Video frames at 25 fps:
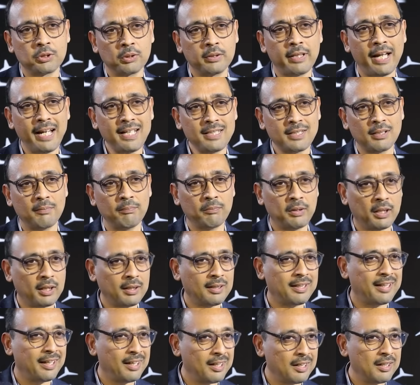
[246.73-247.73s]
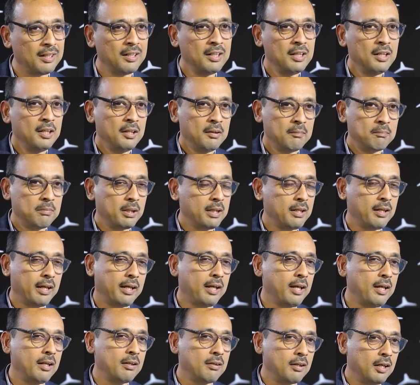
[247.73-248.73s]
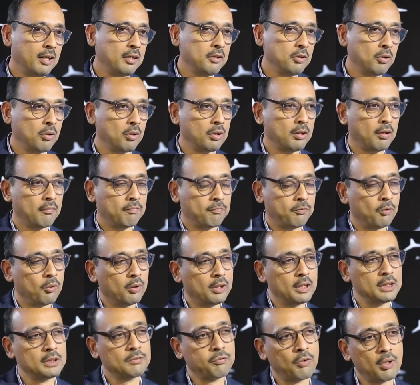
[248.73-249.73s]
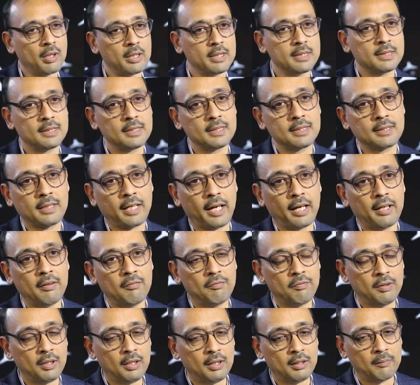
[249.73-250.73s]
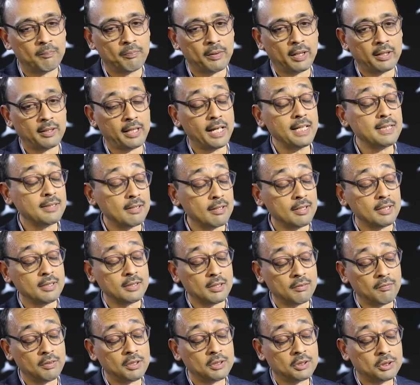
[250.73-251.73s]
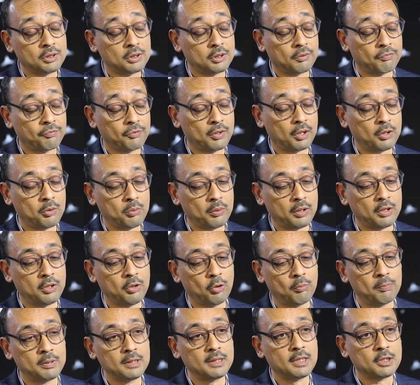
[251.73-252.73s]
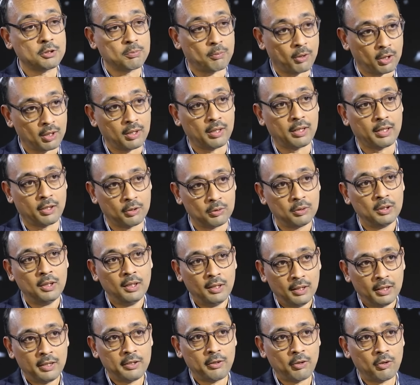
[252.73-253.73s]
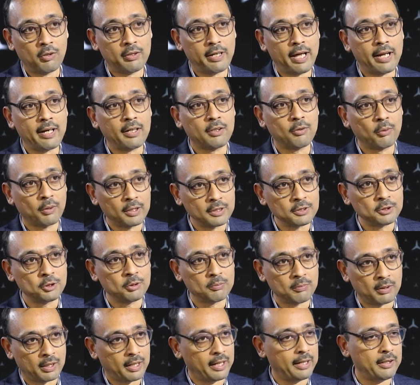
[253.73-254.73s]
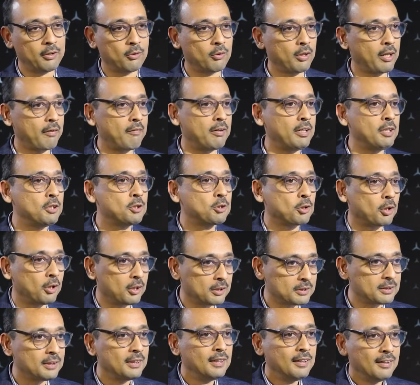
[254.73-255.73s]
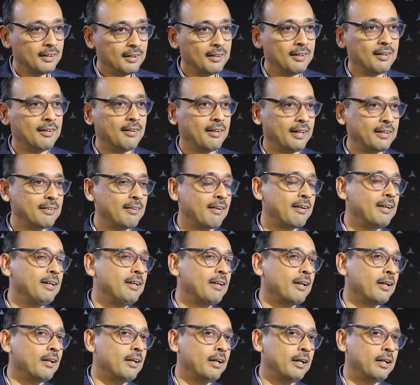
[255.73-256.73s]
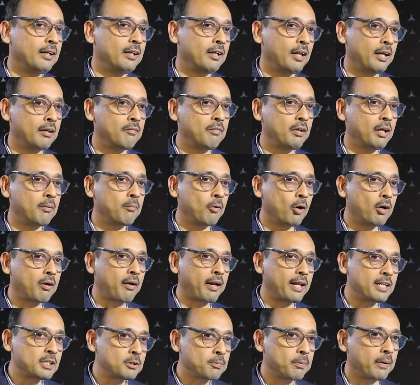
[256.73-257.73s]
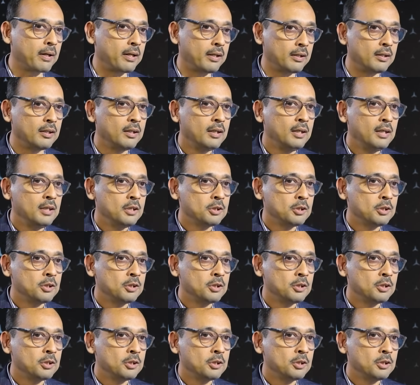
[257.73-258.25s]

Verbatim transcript: So that's something there. But again, the focus for us is, can we, and that's the reason we shifted to a new business model now, direct to consumer. I don't have any stocks at the retail end, and we are more transparent.